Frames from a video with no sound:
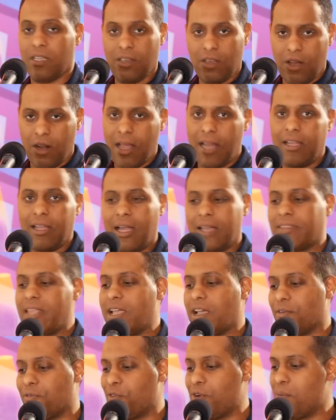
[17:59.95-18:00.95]
you know, I
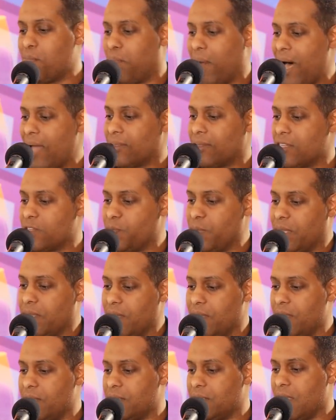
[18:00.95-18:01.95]
think her friend bought this
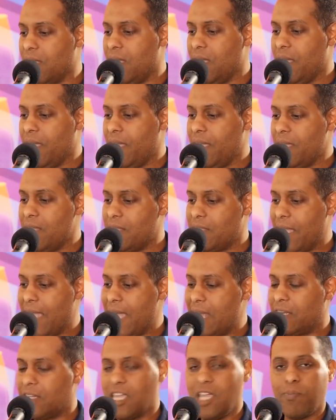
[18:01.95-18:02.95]
because they
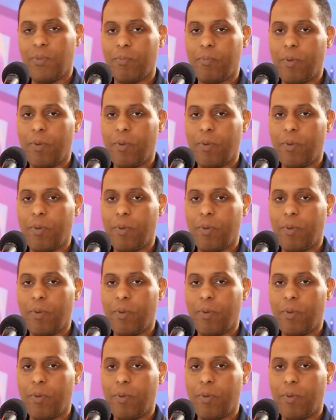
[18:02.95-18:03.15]
had to keep